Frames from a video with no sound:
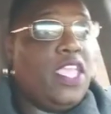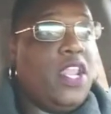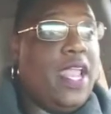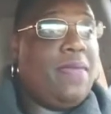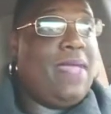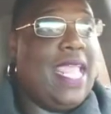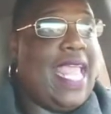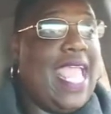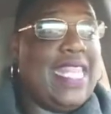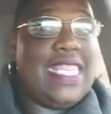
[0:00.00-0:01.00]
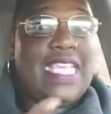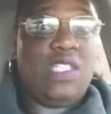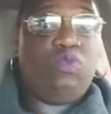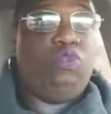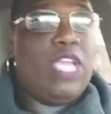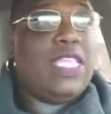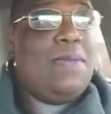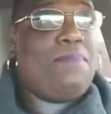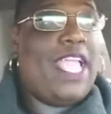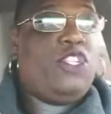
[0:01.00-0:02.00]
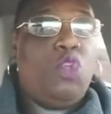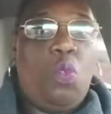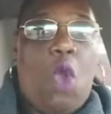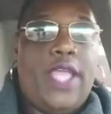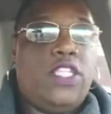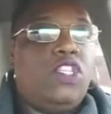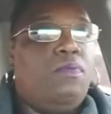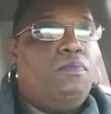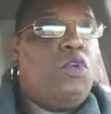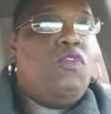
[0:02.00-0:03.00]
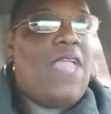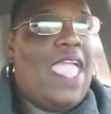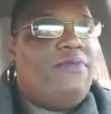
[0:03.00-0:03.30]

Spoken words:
You know what I mean? And this really makes you want to move.